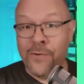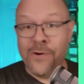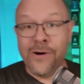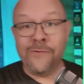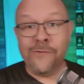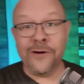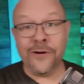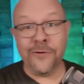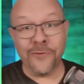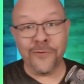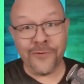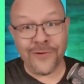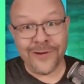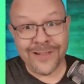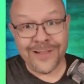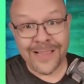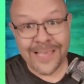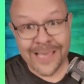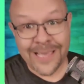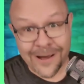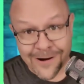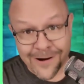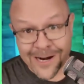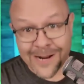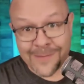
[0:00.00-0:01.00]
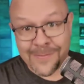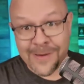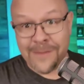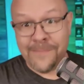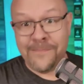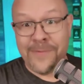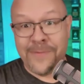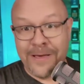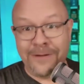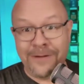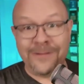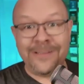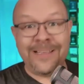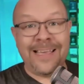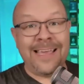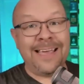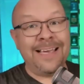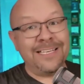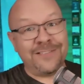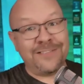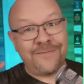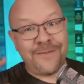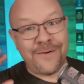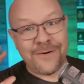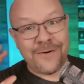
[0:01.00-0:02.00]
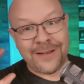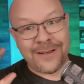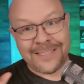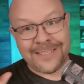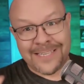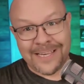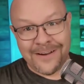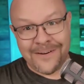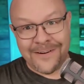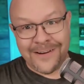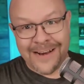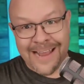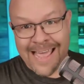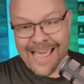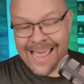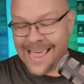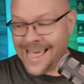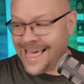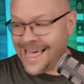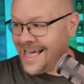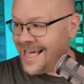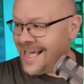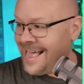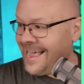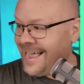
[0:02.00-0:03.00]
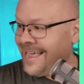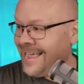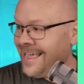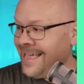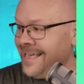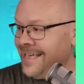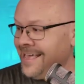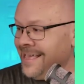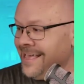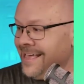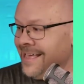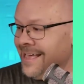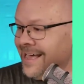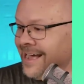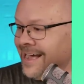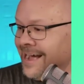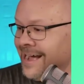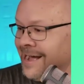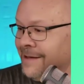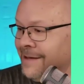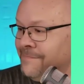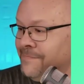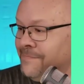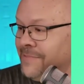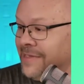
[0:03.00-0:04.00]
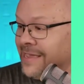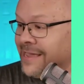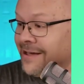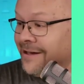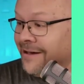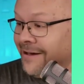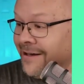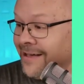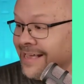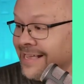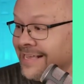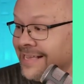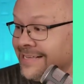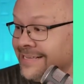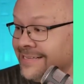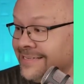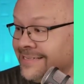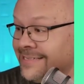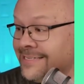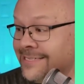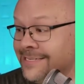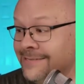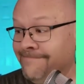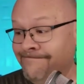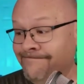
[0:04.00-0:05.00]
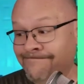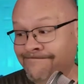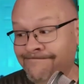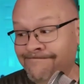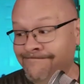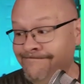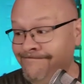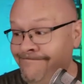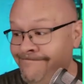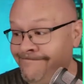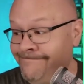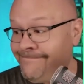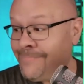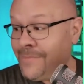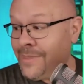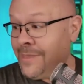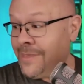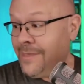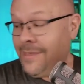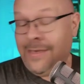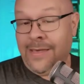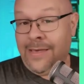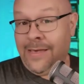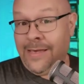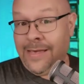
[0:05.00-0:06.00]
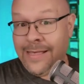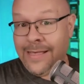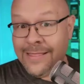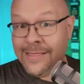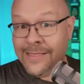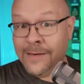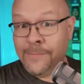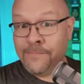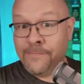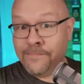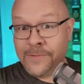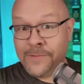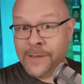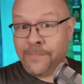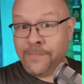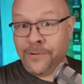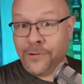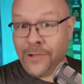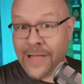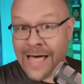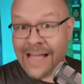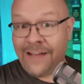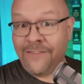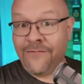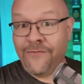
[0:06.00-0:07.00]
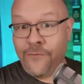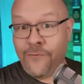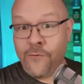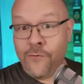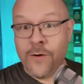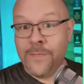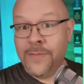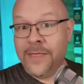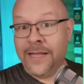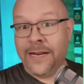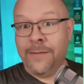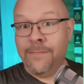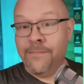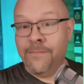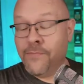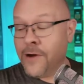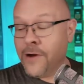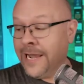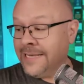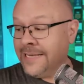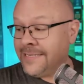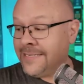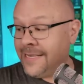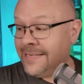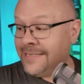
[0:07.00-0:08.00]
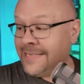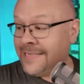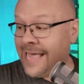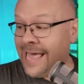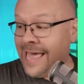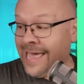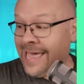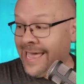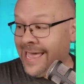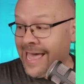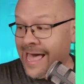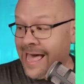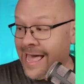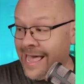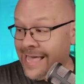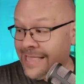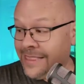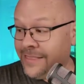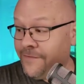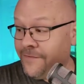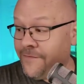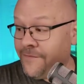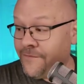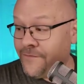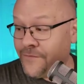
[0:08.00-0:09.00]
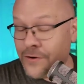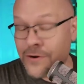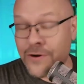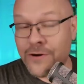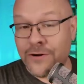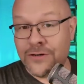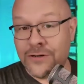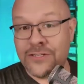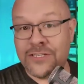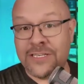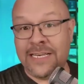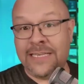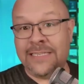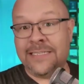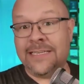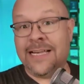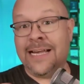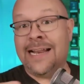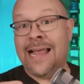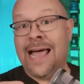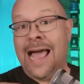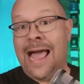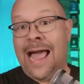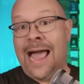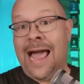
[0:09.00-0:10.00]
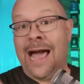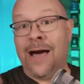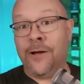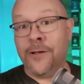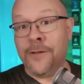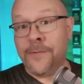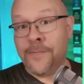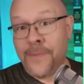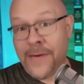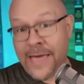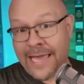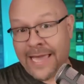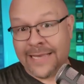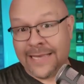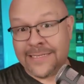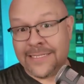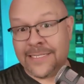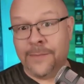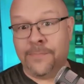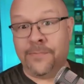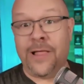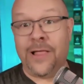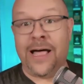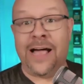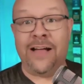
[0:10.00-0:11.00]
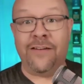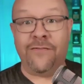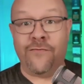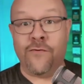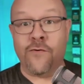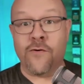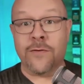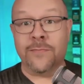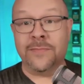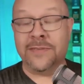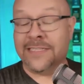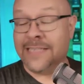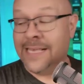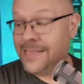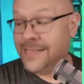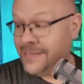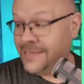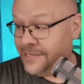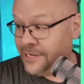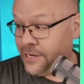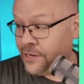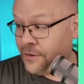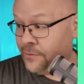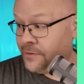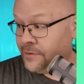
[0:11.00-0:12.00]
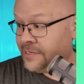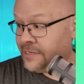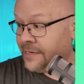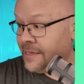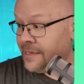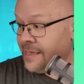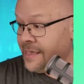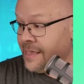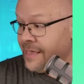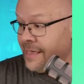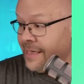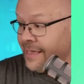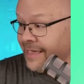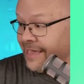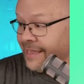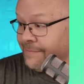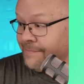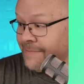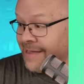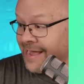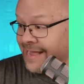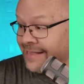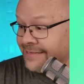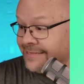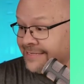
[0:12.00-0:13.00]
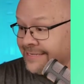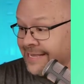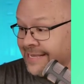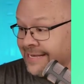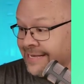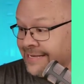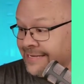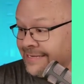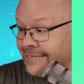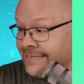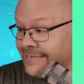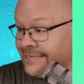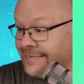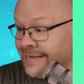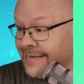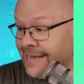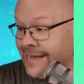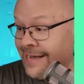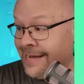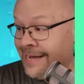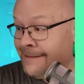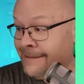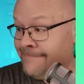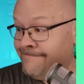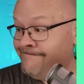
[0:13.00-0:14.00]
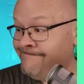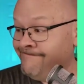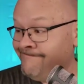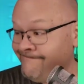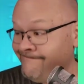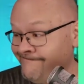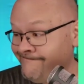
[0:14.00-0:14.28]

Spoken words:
what we really ought to be building is focusing on AI because the platform that embraces AI the first is going to outpace the platforms that don't. And Matt says, yeah,